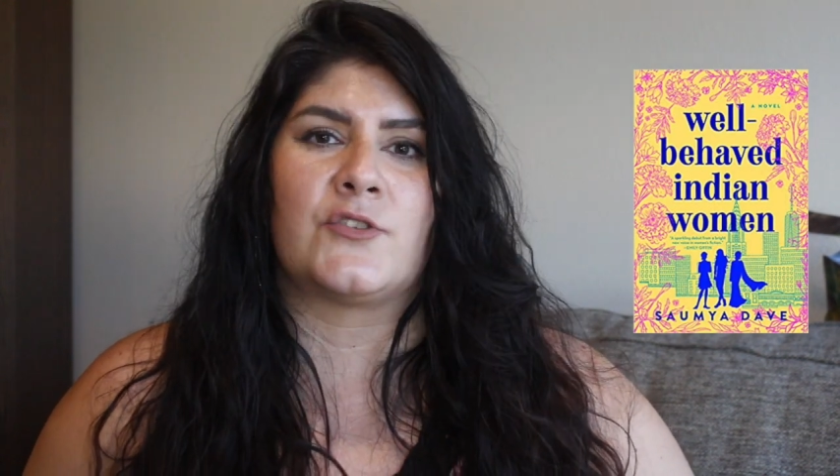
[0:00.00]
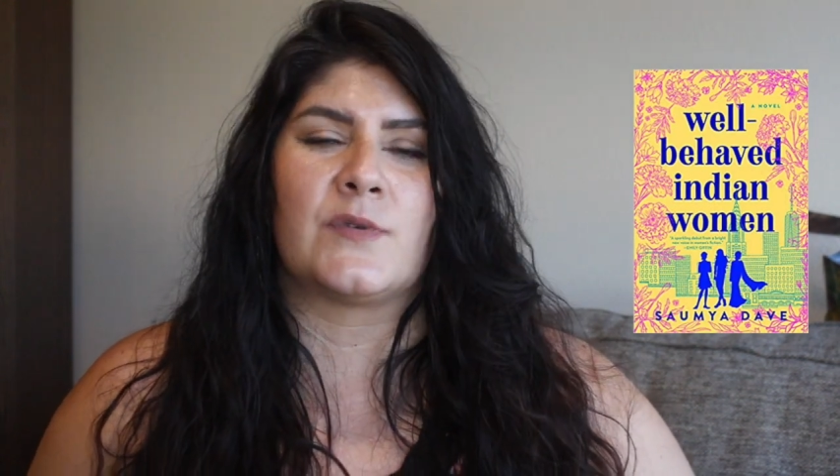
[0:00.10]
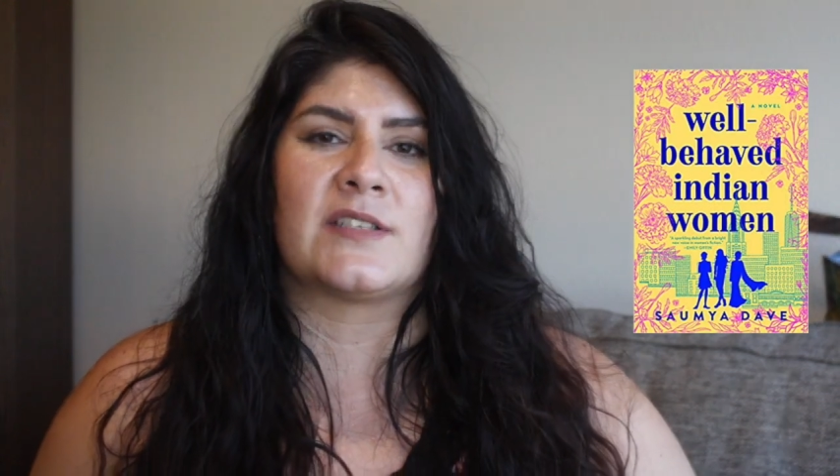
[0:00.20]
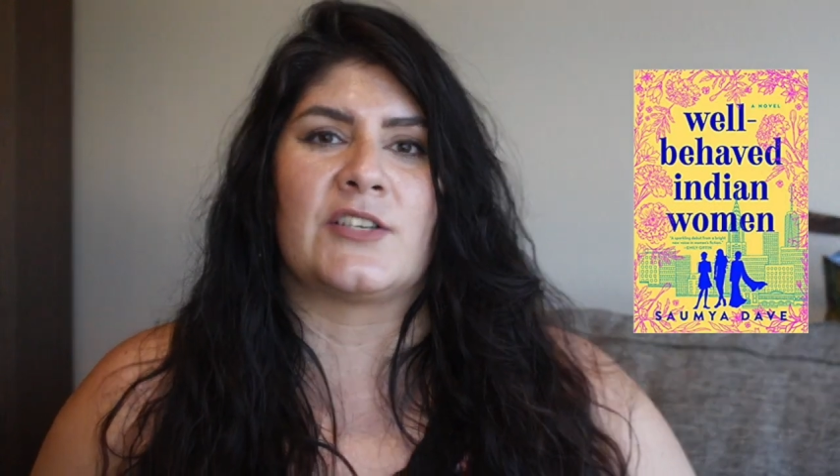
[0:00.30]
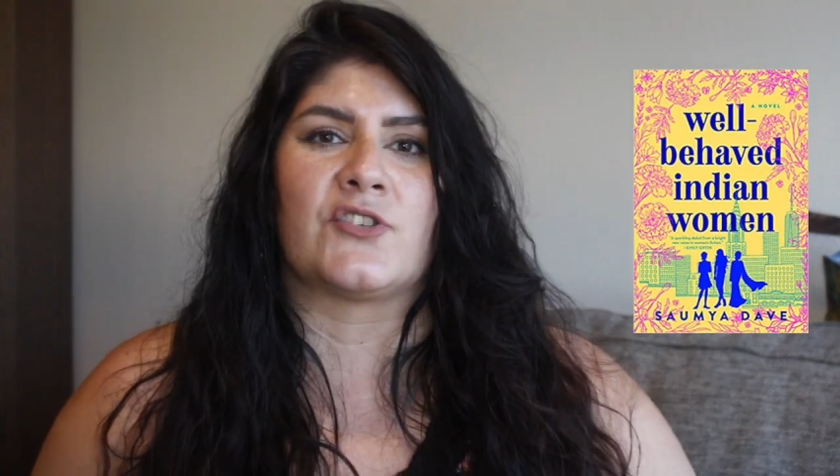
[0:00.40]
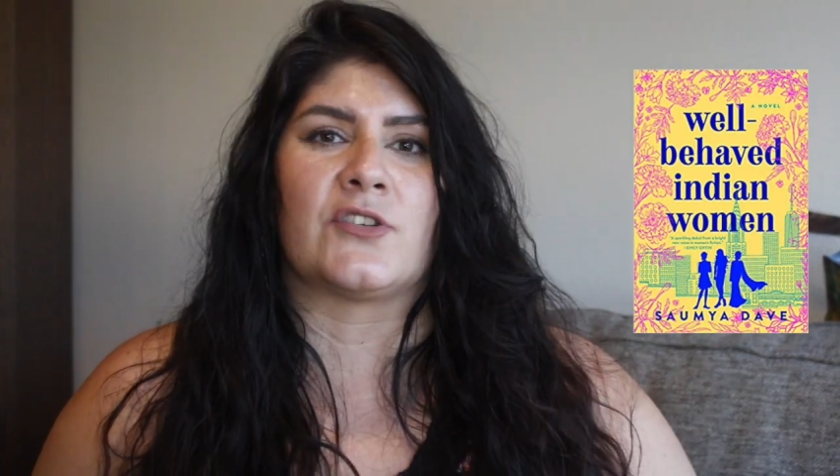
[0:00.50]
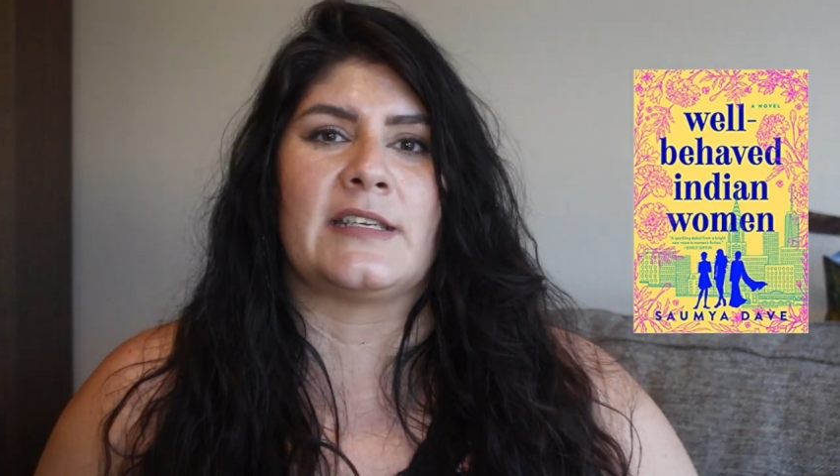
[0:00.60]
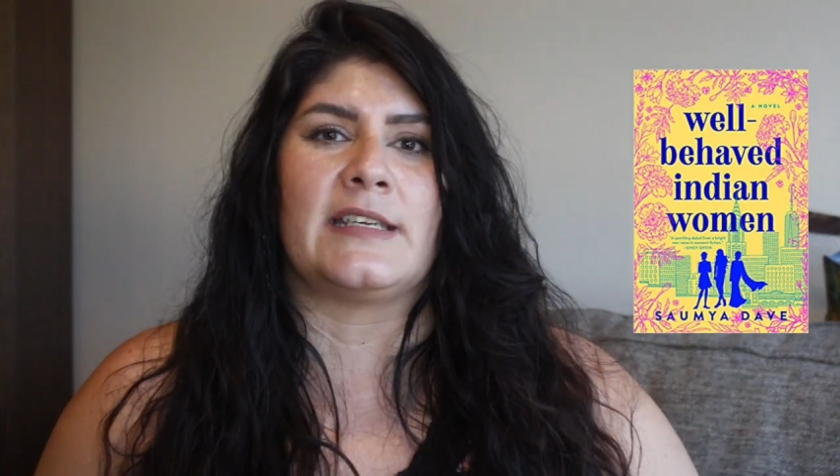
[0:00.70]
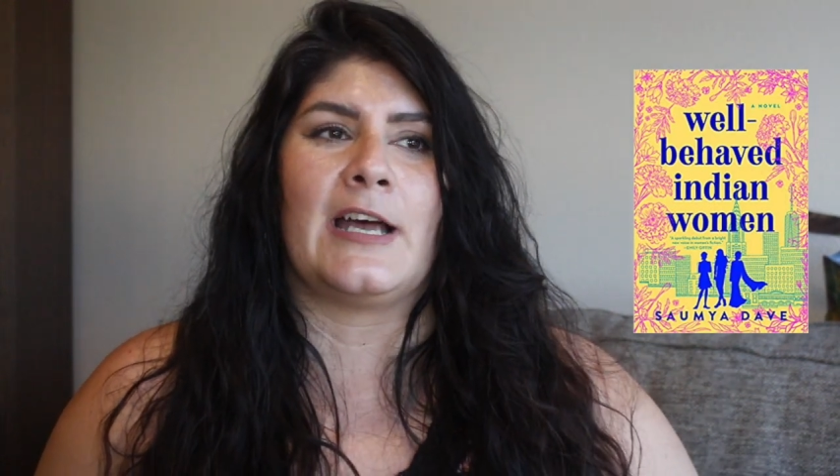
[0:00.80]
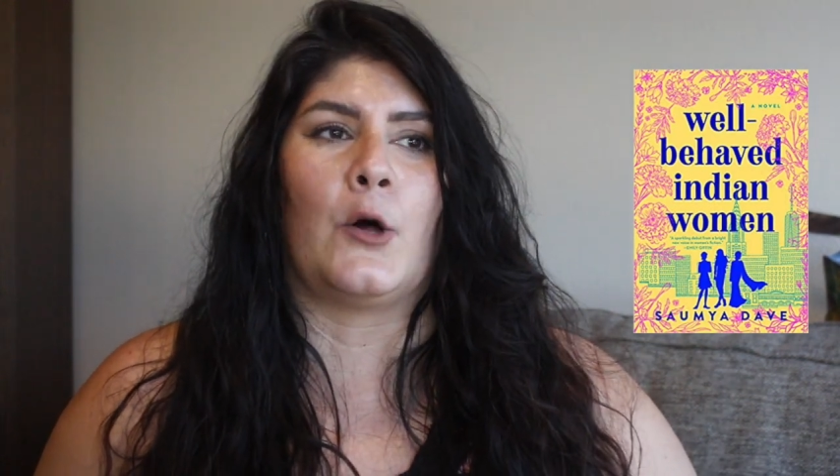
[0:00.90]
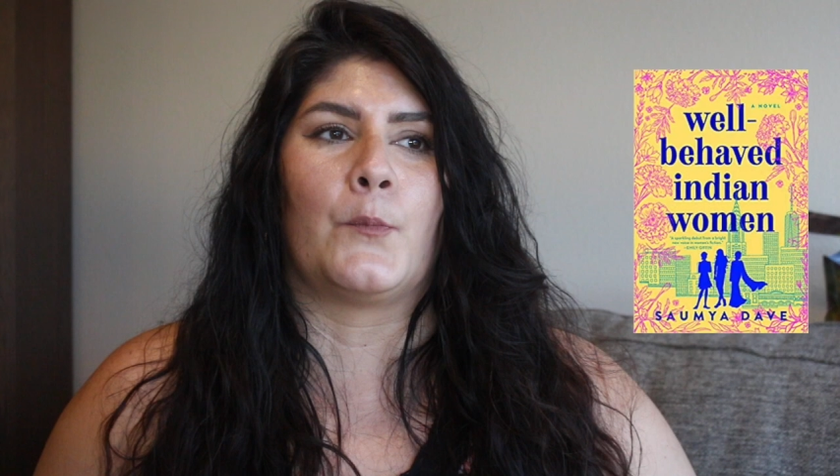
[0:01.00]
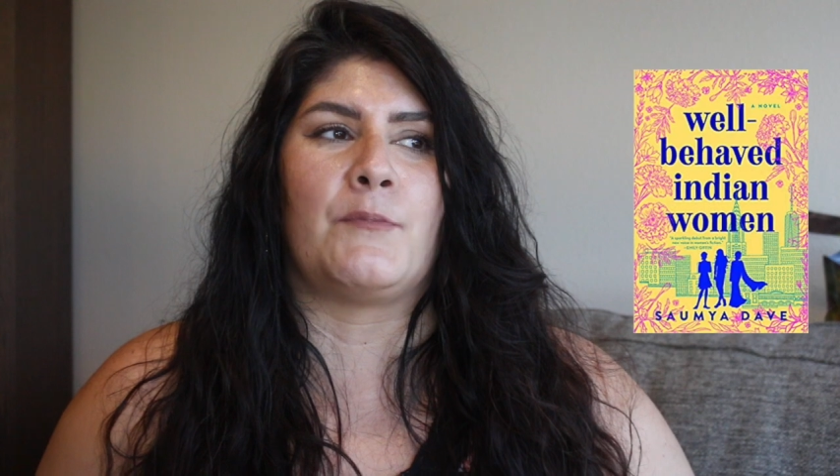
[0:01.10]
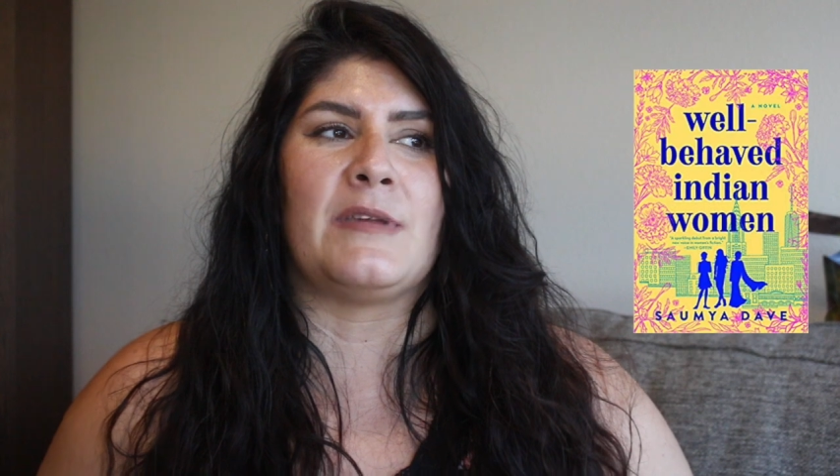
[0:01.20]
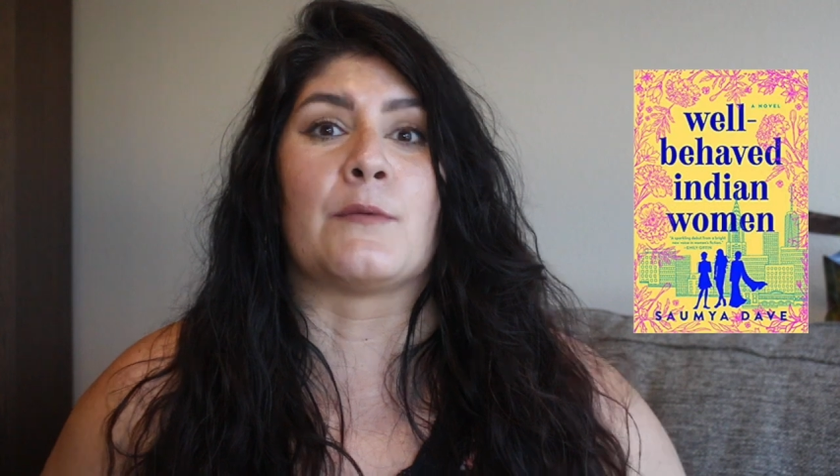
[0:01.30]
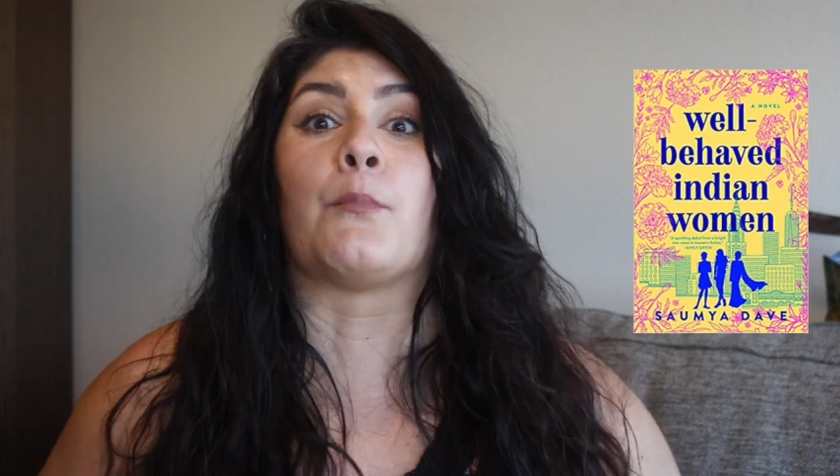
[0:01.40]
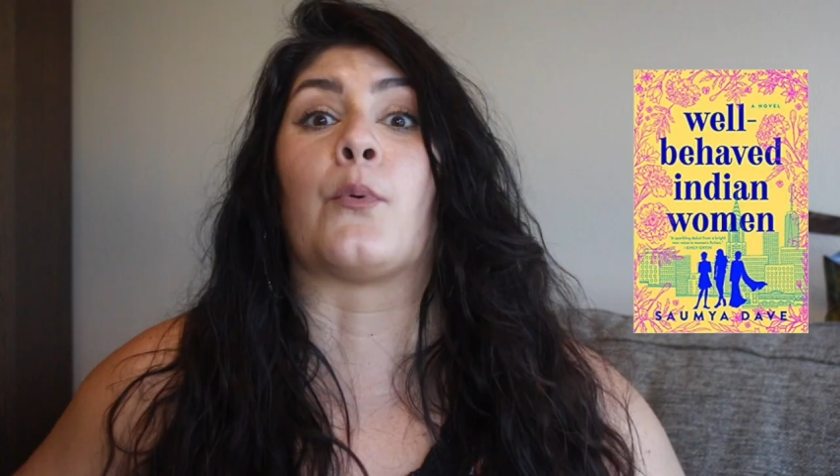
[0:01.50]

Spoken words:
to essentially help be the